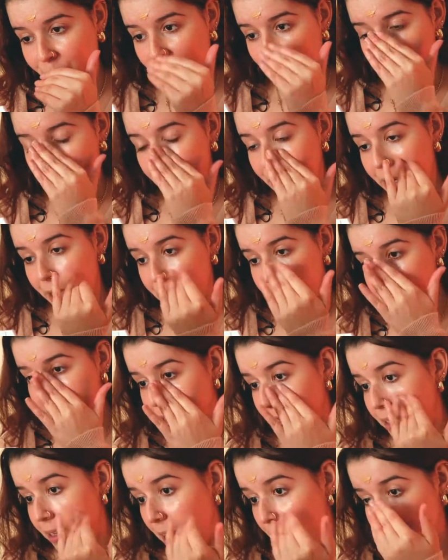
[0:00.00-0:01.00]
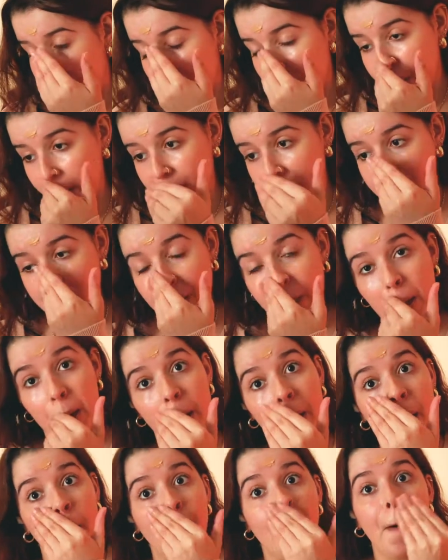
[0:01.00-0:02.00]
I put it everywhere it needs to
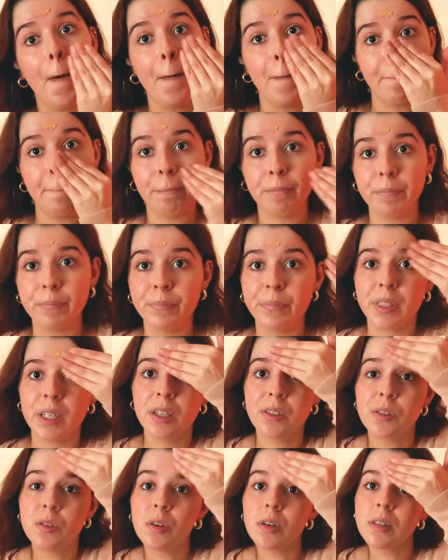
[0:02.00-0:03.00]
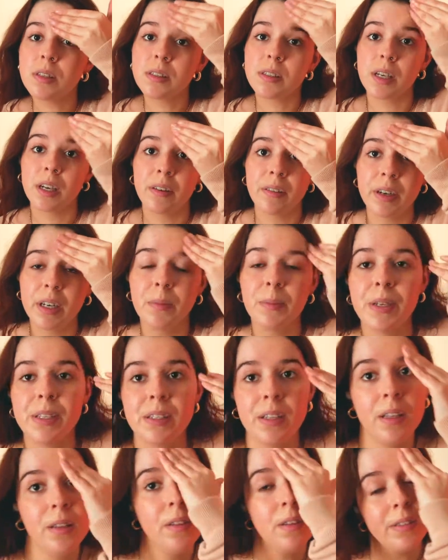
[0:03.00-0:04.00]
go. As you can see already, my
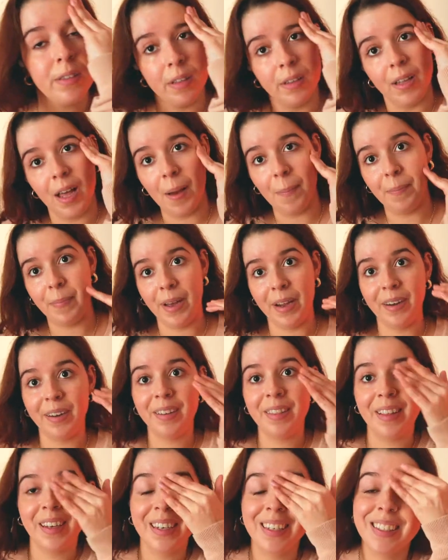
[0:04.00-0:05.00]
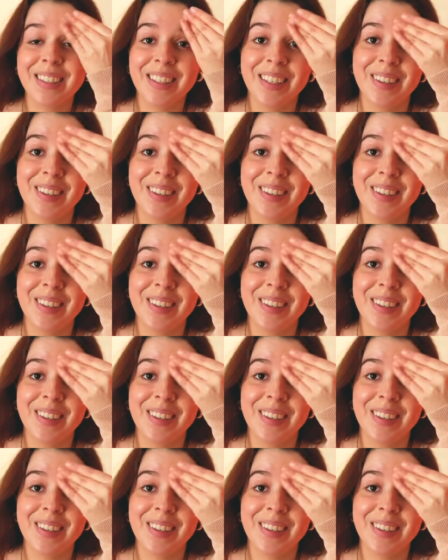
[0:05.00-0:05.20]
skin looks a lot better than it